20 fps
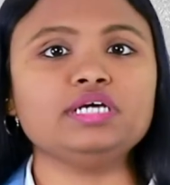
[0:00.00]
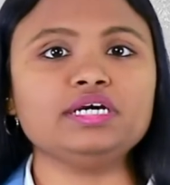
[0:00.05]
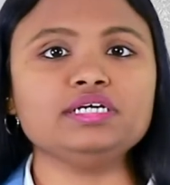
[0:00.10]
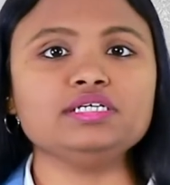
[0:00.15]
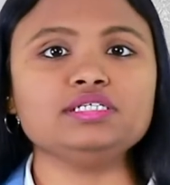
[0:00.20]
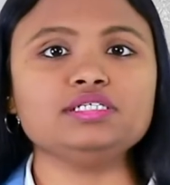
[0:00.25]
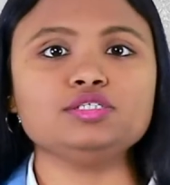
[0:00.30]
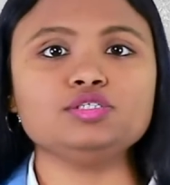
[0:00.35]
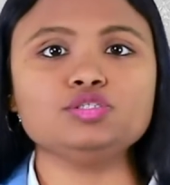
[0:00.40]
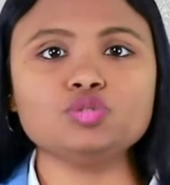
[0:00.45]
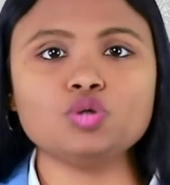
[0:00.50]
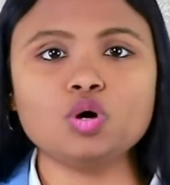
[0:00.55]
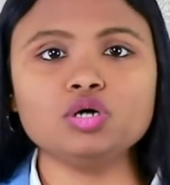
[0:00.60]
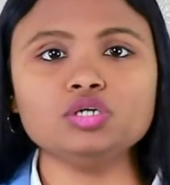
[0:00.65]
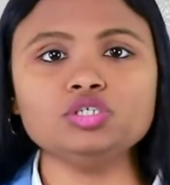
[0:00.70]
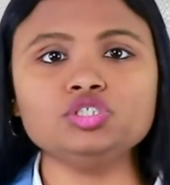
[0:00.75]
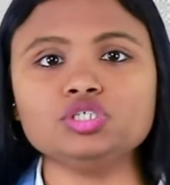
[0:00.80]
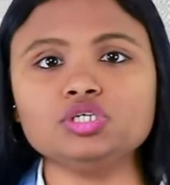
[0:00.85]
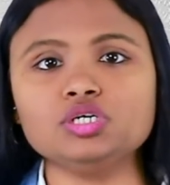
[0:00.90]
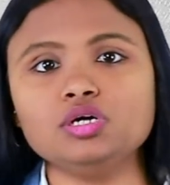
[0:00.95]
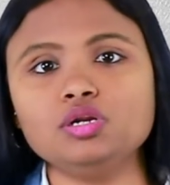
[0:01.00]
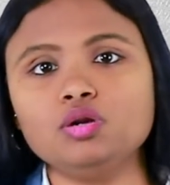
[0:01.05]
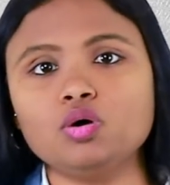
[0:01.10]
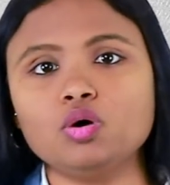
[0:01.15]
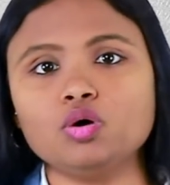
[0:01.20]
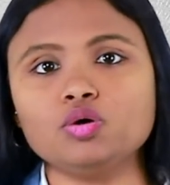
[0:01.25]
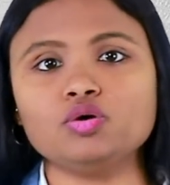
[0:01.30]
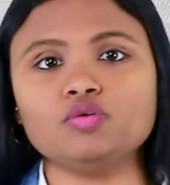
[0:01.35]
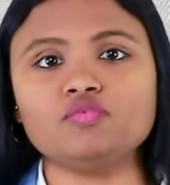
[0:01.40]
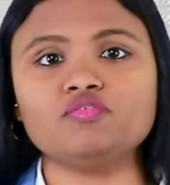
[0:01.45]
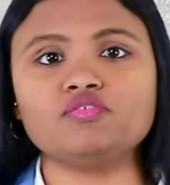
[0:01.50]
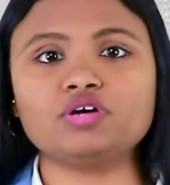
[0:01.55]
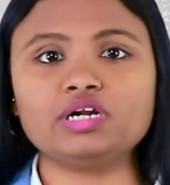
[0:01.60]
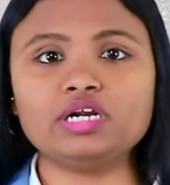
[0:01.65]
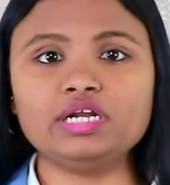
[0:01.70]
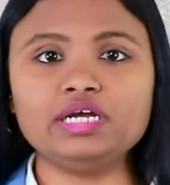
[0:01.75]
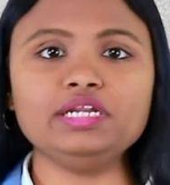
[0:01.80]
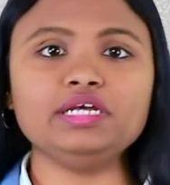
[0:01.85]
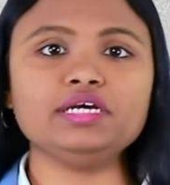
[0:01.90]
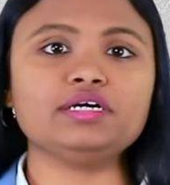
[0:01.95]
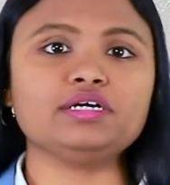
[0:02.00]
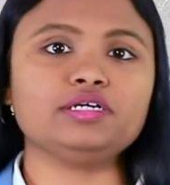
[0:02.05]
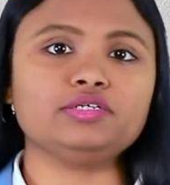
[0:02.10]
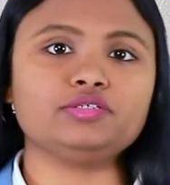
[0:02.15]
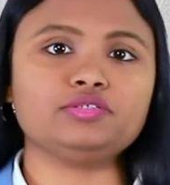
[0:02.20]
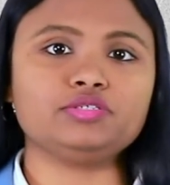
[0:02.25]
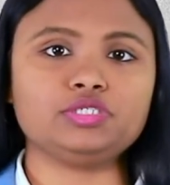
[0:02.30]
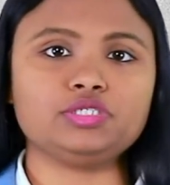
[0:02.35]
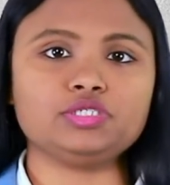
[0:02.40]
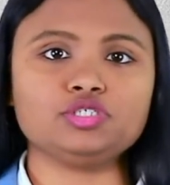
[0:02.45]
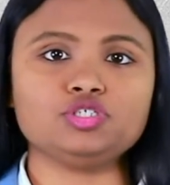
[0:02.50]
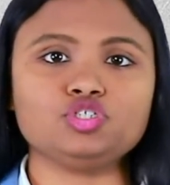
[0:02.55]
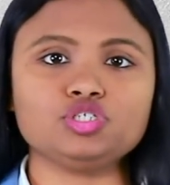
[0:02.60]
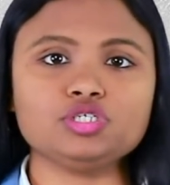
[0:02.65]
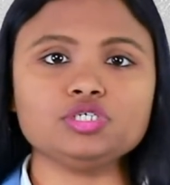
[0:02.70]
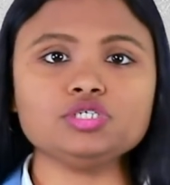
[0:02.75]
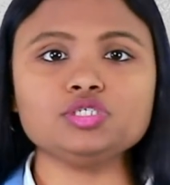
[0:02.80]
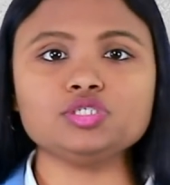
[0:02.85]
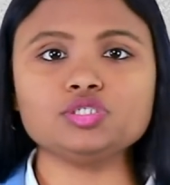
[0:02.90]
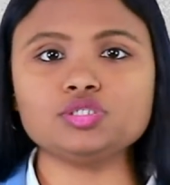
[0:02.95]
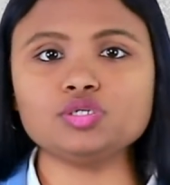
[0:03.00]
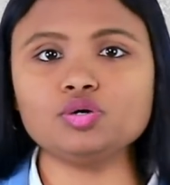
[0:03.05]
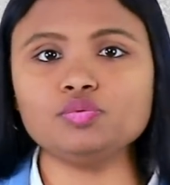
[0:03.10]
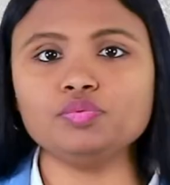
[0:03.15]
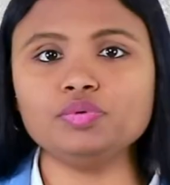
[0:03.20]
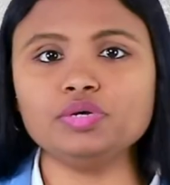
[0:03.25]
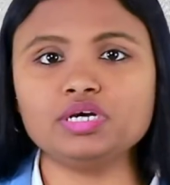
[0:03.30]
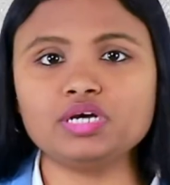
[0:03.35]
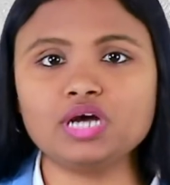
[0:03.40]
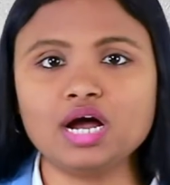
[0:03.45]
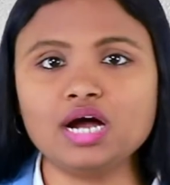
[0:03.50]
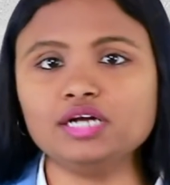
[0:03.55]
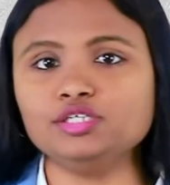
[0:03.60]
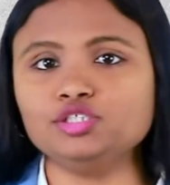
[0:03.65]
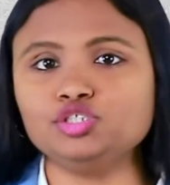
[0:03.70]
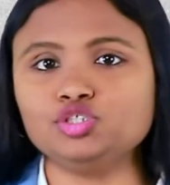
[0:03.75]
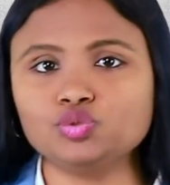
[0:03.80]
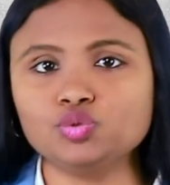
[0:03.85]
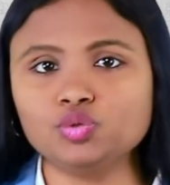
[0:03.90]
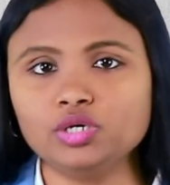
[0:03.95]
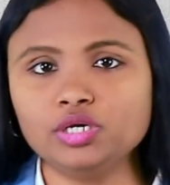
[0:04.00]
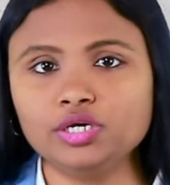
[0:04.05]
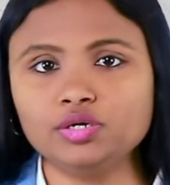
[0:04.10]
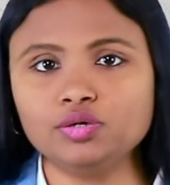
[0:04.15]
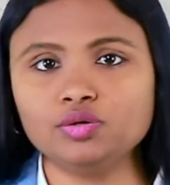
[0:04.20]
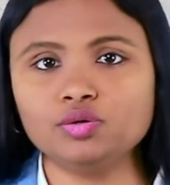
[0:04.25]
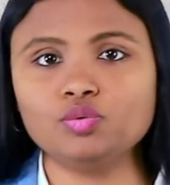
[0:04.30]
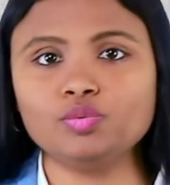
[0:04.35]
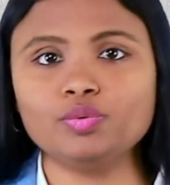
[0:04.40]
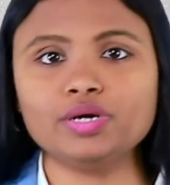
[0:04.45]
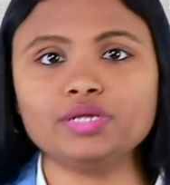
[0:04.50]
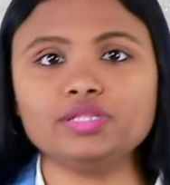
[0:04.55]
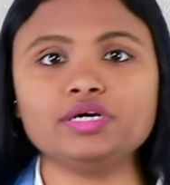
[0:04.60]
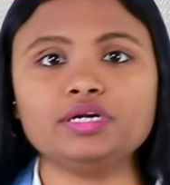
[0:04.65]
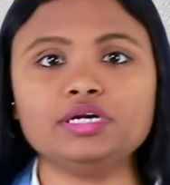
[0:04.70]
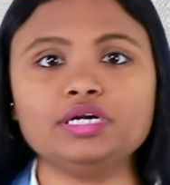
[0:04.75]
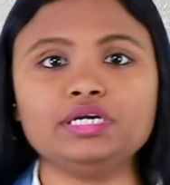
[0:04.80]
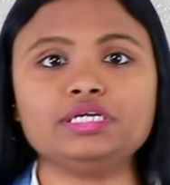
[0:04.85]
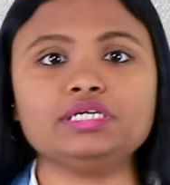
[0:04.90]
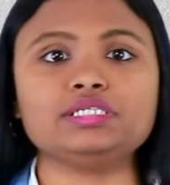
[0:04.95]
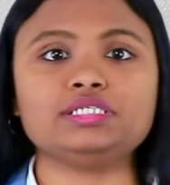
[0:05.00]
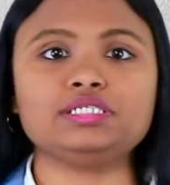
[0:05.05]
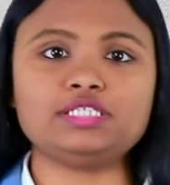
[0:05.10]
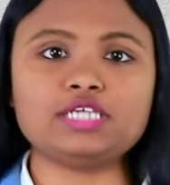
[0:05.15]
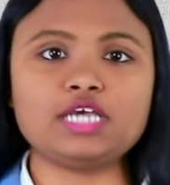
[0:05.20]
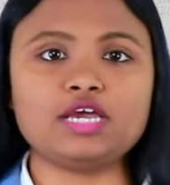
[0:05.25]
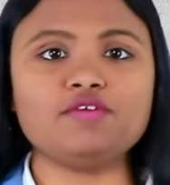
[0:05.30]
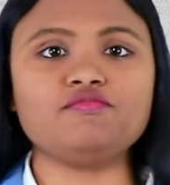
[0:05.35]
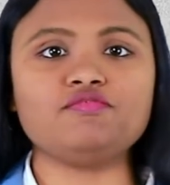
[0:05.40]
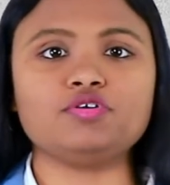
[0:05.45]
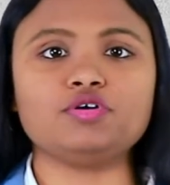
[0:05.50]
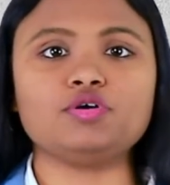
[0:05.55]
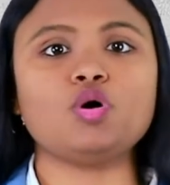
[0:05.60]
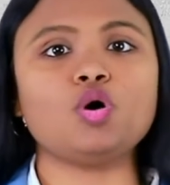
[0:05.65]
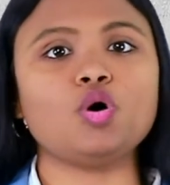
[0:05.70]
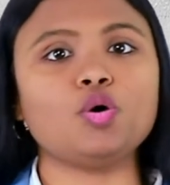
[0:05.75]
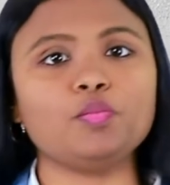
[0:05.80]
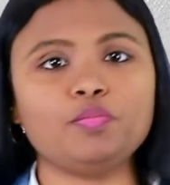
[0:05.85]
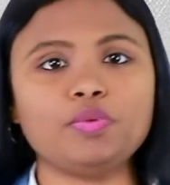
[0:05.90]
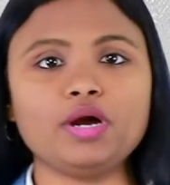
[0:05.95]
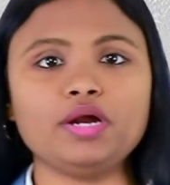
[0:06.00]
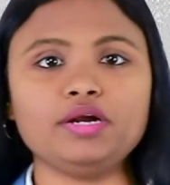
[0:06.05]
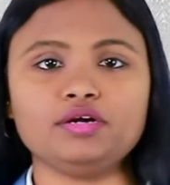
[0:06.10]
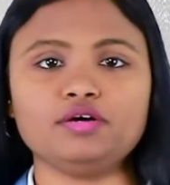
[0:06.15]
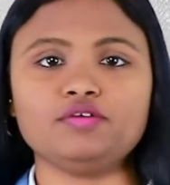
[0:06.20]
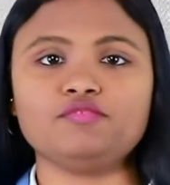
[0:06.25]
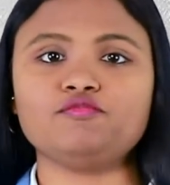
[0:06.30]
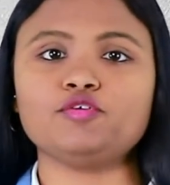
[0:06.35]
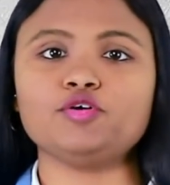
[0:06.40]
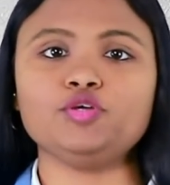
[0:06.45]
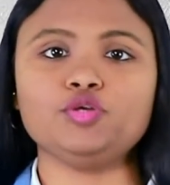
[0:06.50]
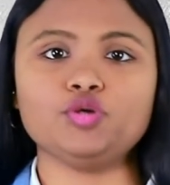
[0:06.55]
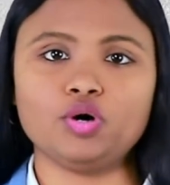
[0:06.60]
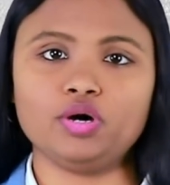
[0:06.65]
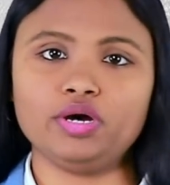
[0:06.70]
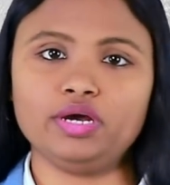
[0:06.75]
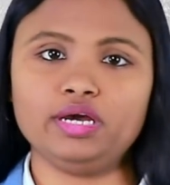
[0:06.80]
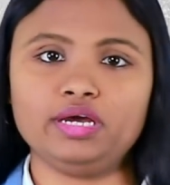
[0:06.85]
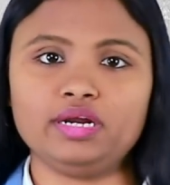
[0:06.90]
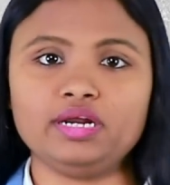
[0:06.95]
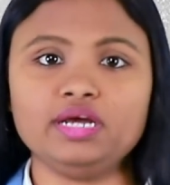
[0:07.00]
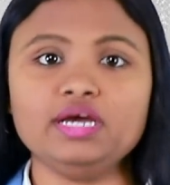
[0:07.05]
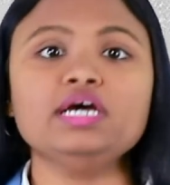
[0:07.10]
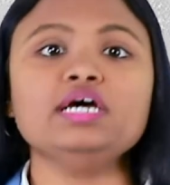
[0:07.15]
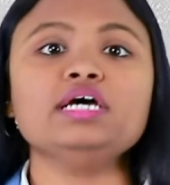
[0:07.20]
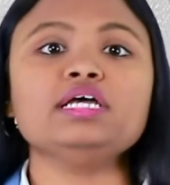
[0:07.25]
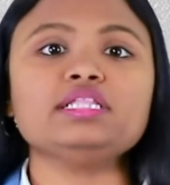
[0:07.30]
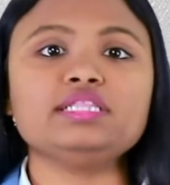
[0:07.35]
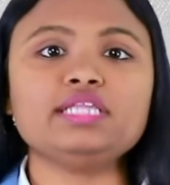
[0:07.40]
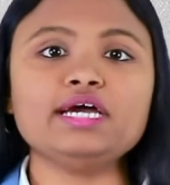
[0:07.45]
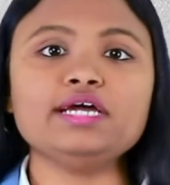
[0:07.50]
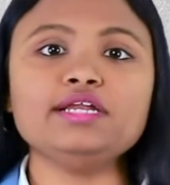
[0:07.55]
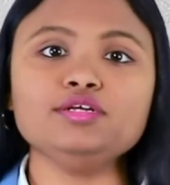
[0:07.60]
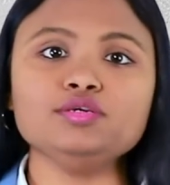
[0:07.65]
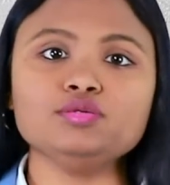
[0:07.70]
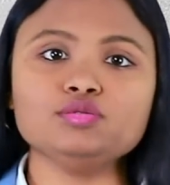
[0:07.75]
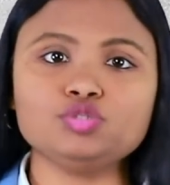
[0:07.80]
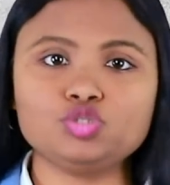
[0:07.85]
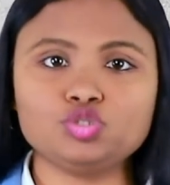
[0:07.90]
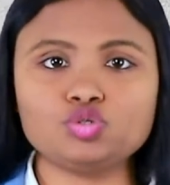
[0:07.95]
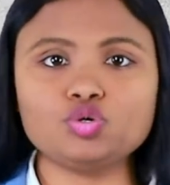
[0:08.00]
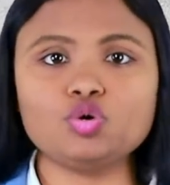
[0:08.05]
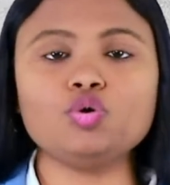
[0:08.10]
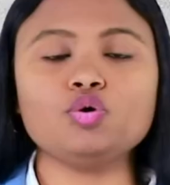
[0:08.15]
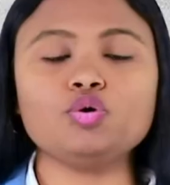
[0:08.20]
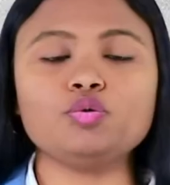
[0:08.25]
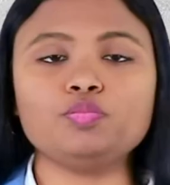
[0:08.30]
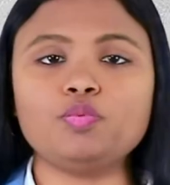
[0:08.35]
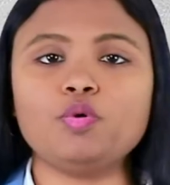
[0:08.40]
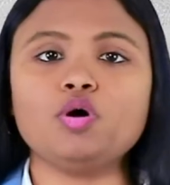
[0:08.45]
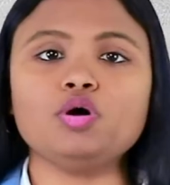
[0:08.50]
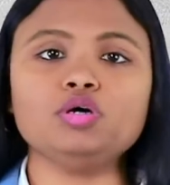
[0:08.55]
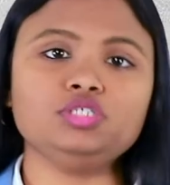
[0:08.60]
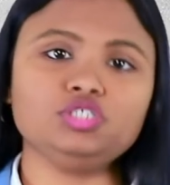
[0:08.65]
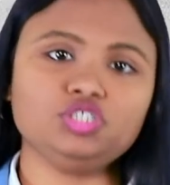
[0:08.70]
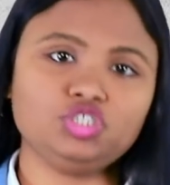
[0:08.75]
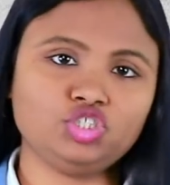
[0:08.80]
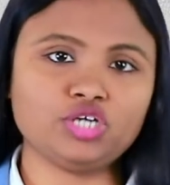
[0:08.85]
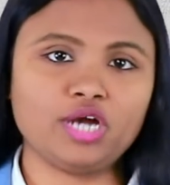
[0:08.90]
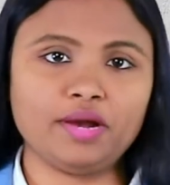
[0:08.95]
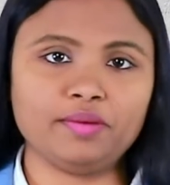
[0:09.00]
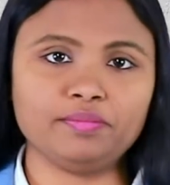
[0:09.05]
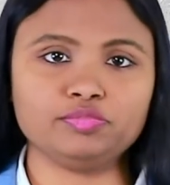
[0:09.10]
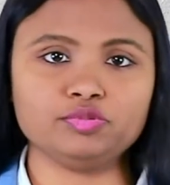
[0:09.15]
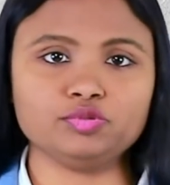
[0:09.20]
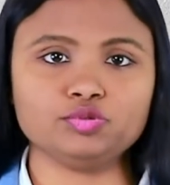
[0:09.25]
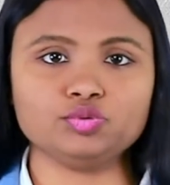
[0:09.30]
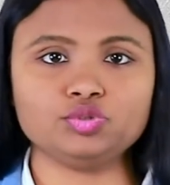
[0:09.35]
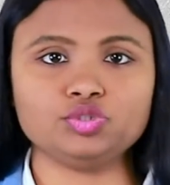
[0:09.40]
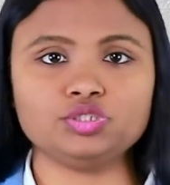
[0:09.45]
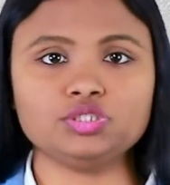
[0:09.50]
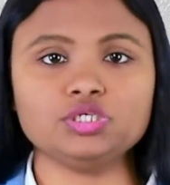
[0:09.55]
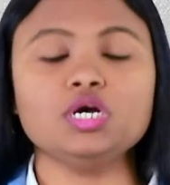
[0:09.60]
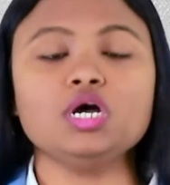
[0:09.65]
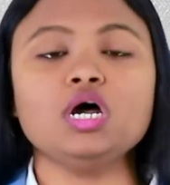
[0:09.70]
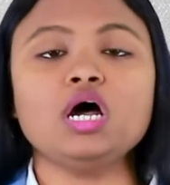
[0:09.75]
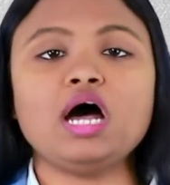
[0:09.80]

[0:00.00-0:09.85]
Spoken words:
There is not a lot of clinical researches, so we can't truly know whether it is safer or better for your hair than your store-bought shampoos.